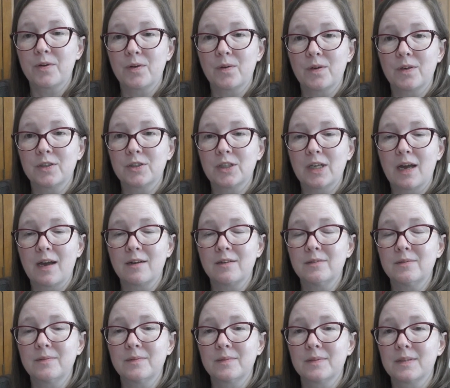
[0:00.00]
to her
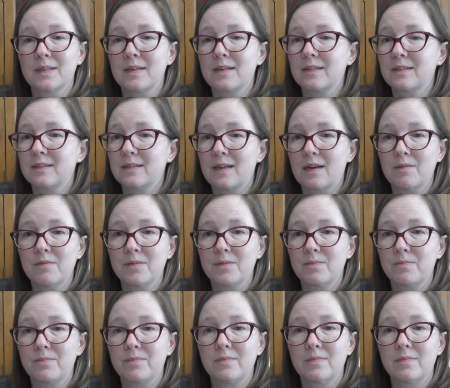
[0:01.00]
channel. That would,